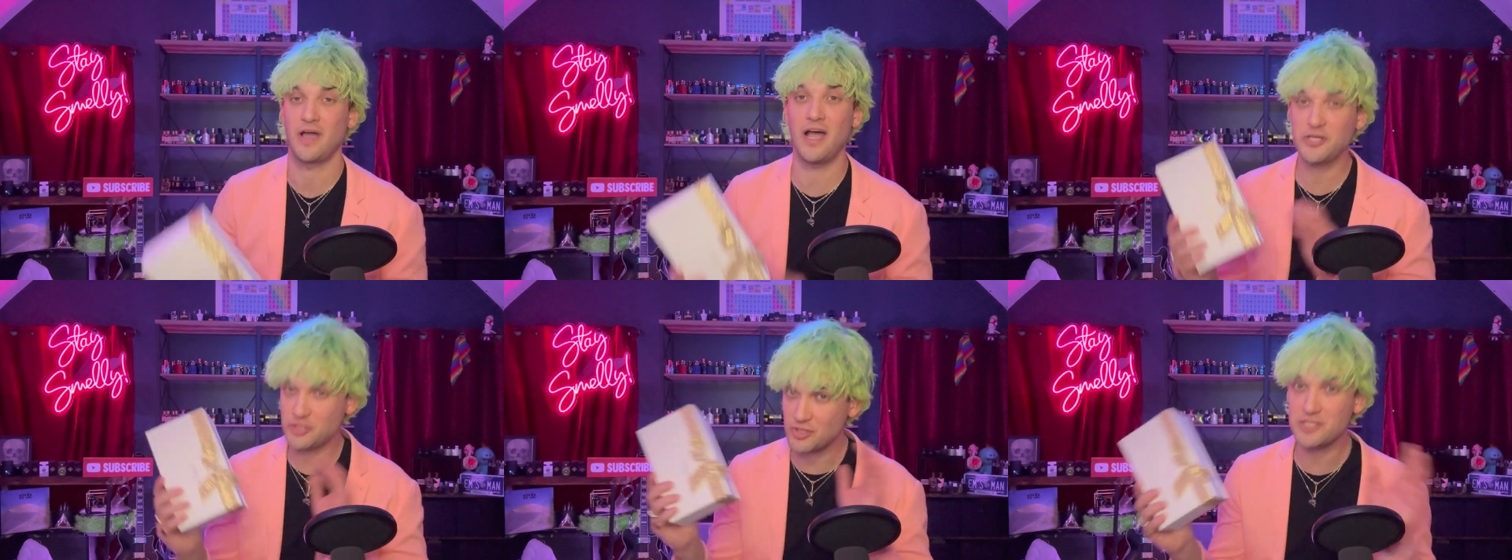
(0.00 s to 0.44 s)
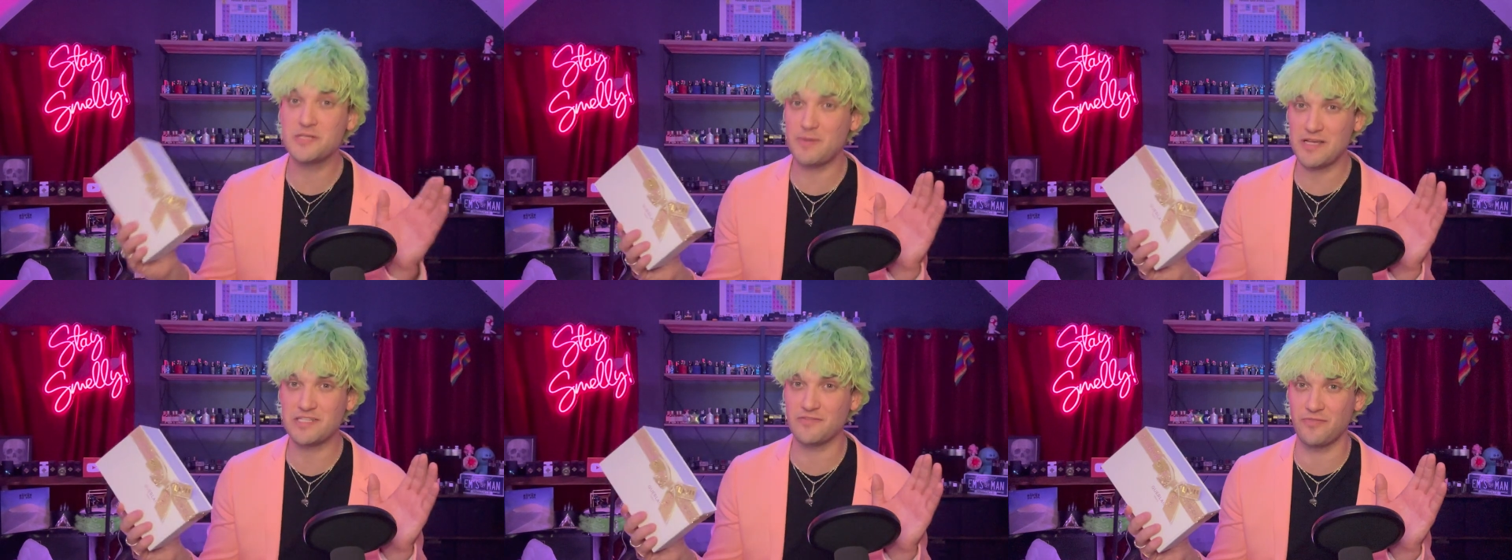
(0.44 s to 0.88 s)
I should
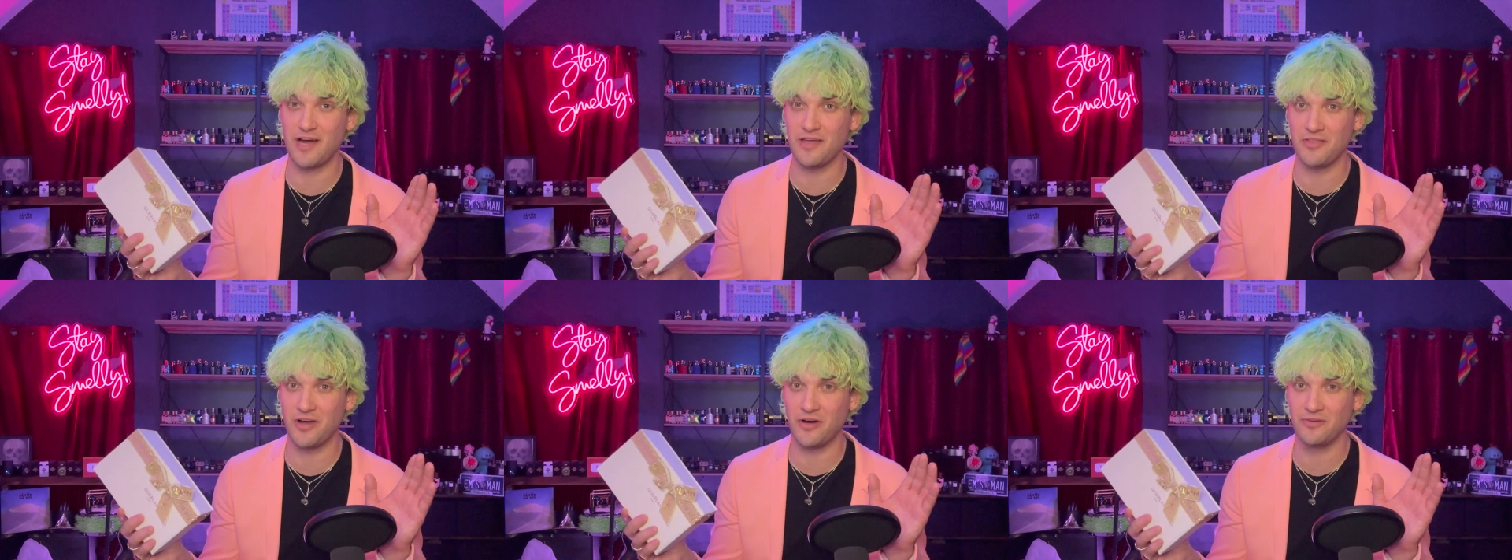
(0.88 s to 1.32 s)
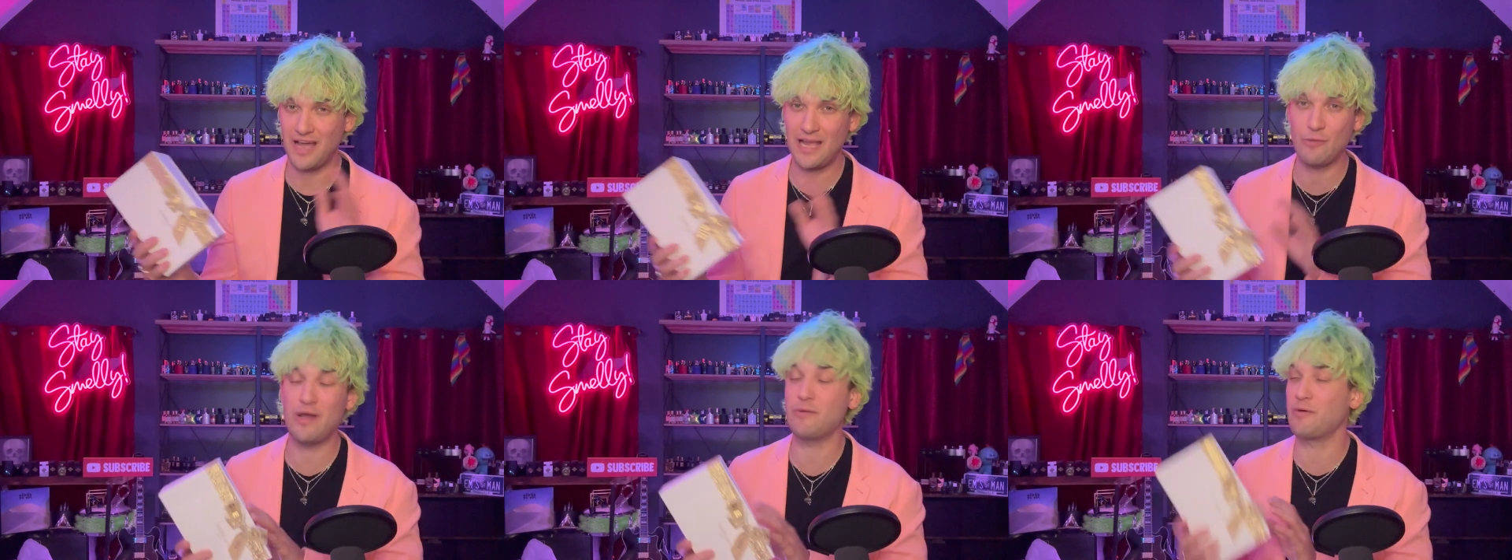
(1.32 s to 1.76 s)
specify though,
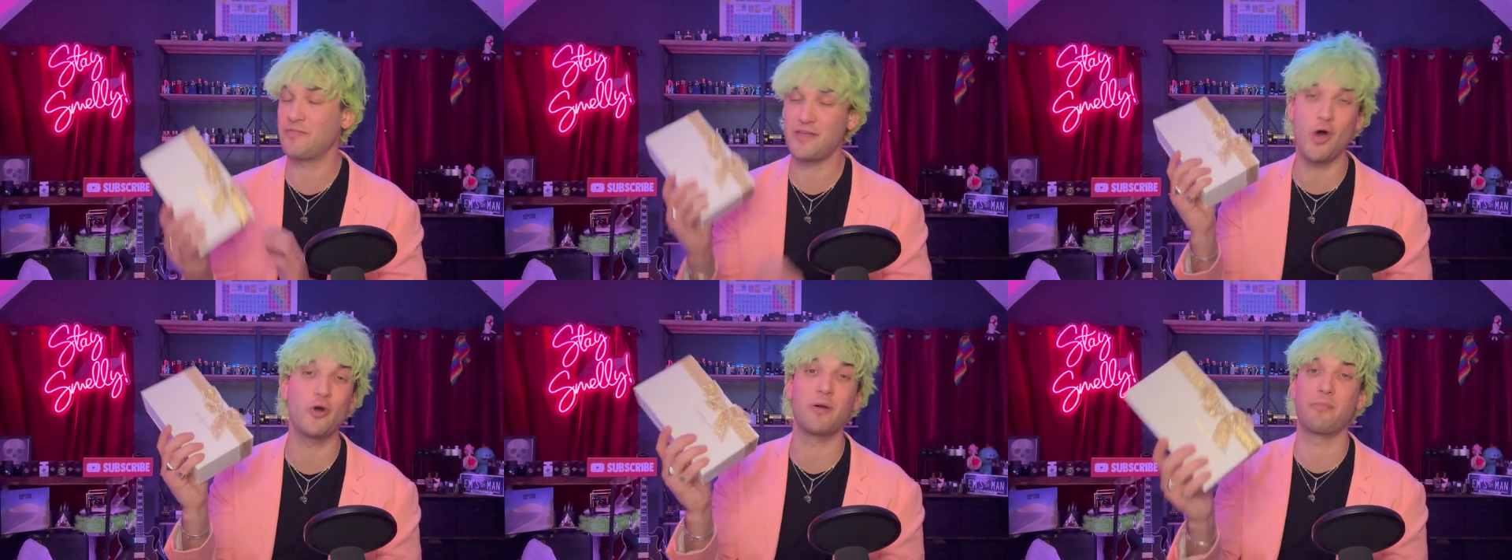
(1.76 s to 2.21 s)
I went with the Eau de